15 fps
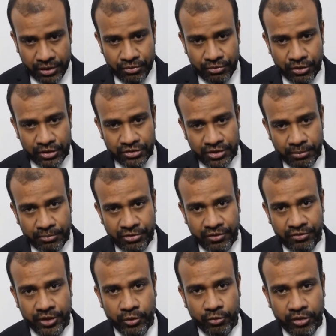for some
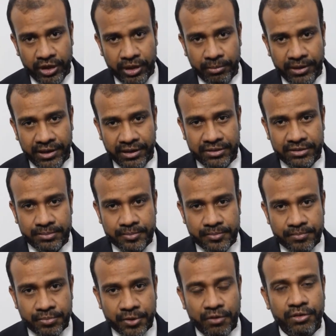15-20 minutes
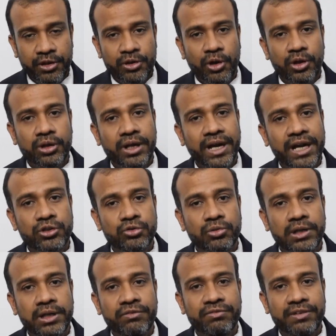without
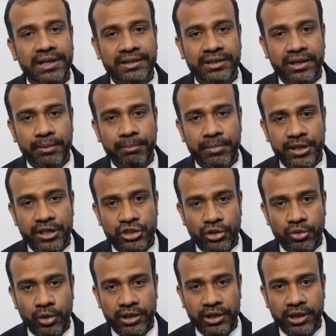actually feeling the temperature,
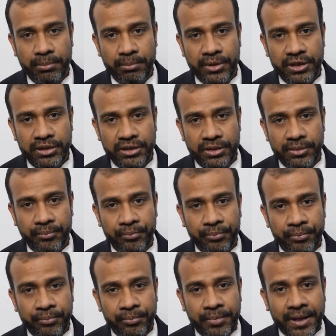knowing the temperature,
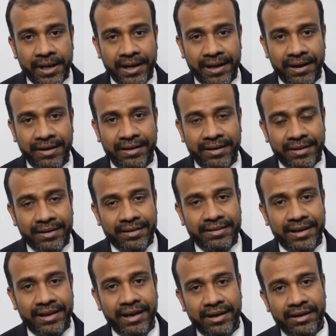and
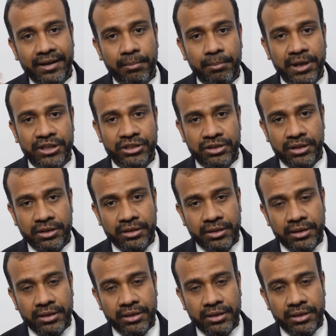they get a blister.